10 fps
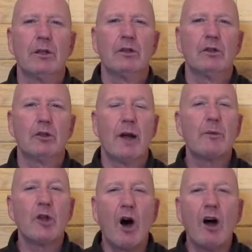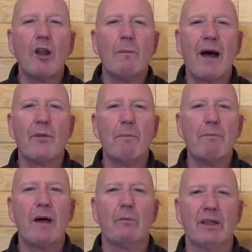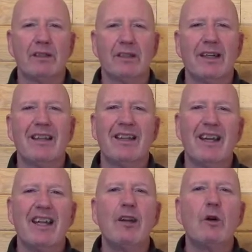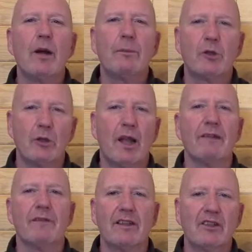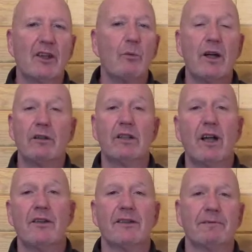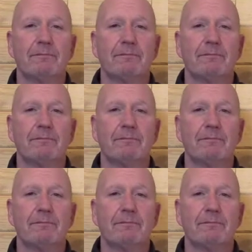Trauma is all about the memories that interrupt your life in some way or another.